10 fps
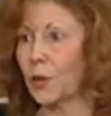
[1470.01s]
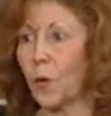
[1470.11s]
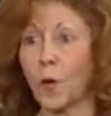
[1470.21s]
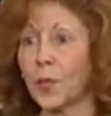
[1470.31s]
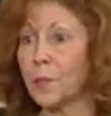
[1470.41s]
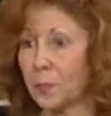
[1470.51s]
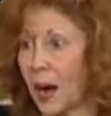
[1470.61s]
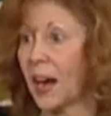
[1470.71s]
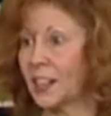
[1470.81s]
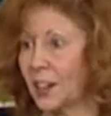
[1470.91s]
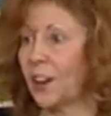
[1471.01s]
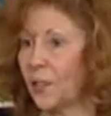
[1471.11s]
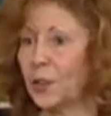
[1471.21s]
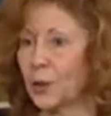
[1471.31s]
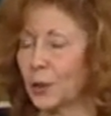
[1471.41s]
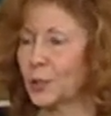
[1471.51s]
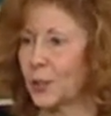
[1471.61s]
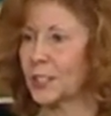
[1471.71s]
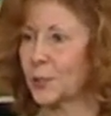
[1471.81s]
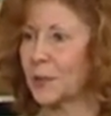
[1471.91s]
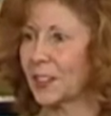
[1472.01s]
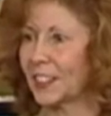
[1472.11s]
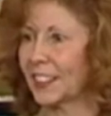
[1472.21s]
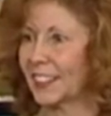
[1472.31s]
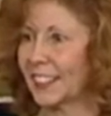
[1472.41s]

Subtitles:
or the binding of a neurotransmitter.